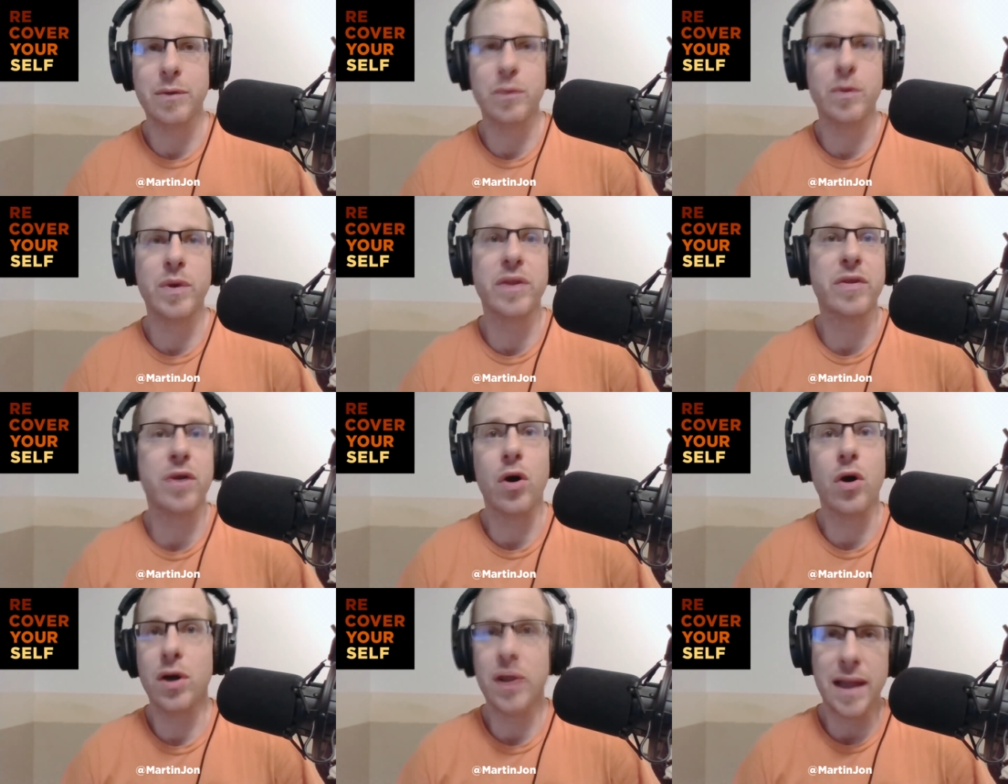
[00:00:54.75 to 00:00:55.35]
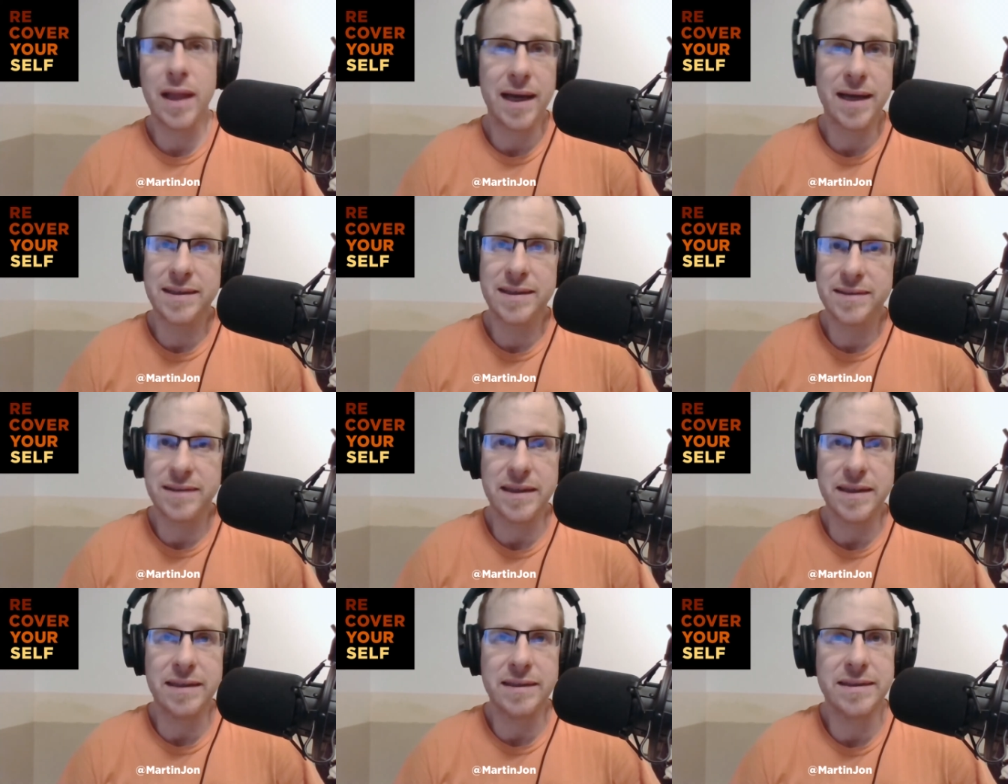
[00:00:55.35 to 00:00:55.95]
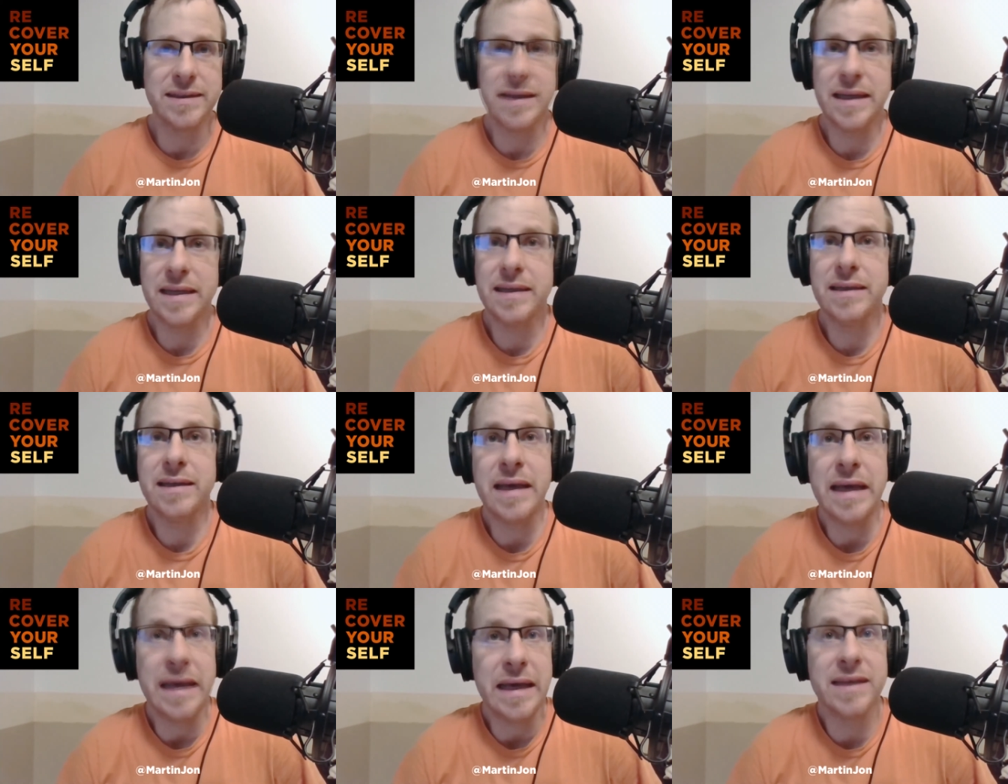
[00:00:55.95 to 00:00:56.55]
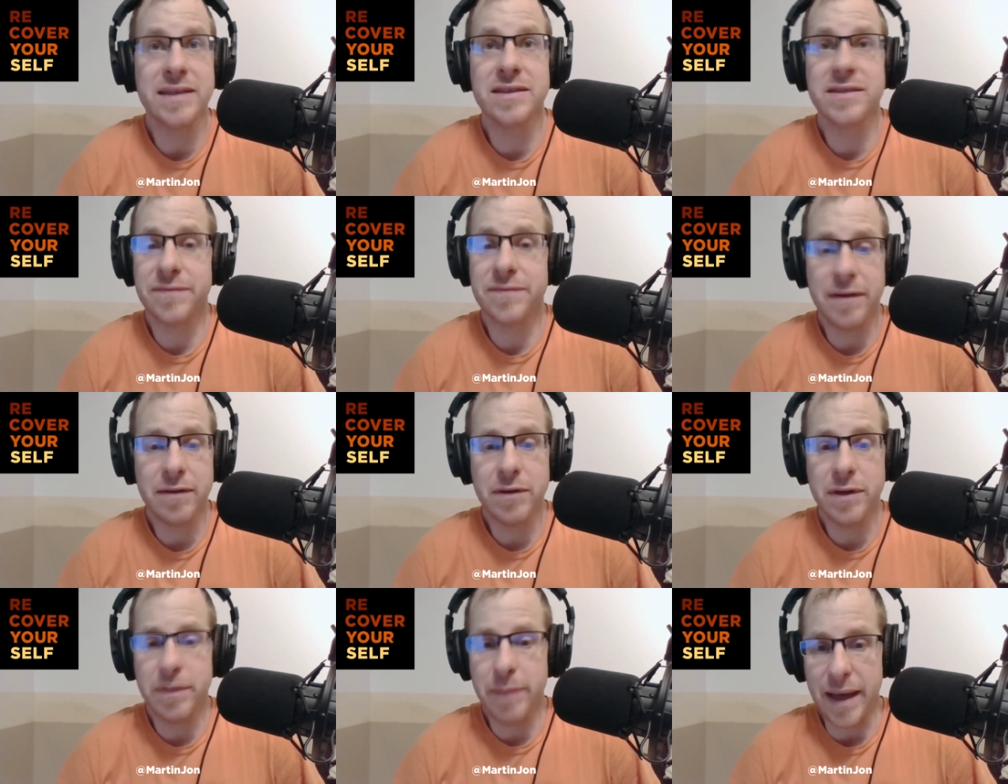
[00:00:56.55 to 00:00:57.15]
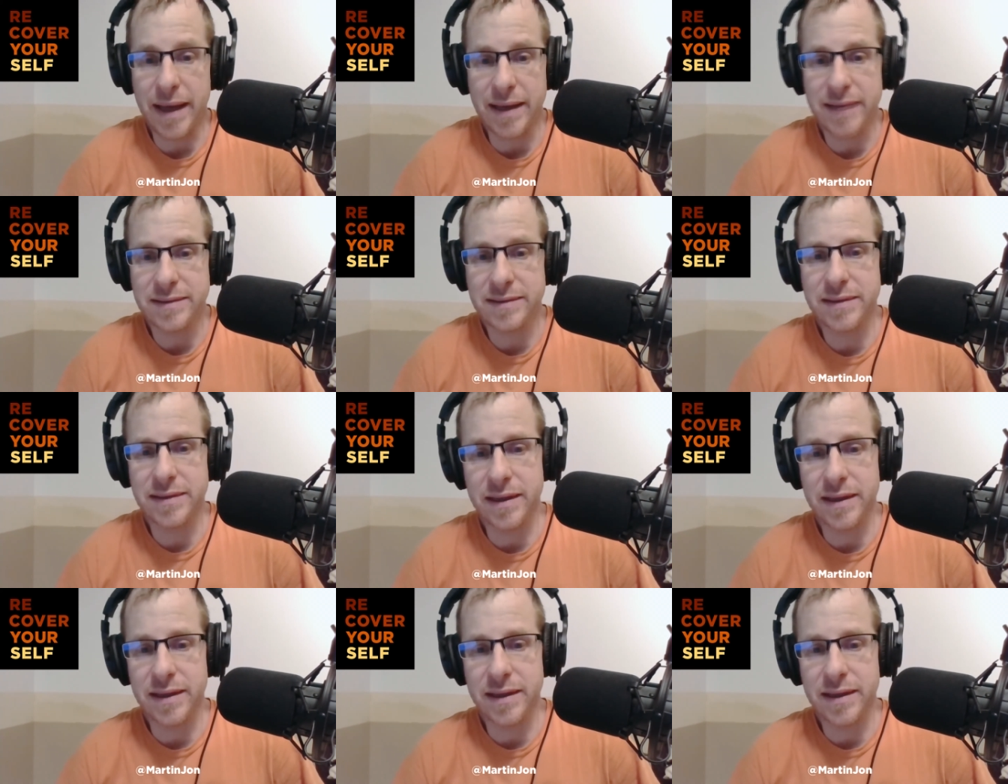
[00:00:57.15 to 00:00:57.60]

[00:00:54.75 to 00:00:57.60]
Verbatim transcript: with all honesty, did his very best.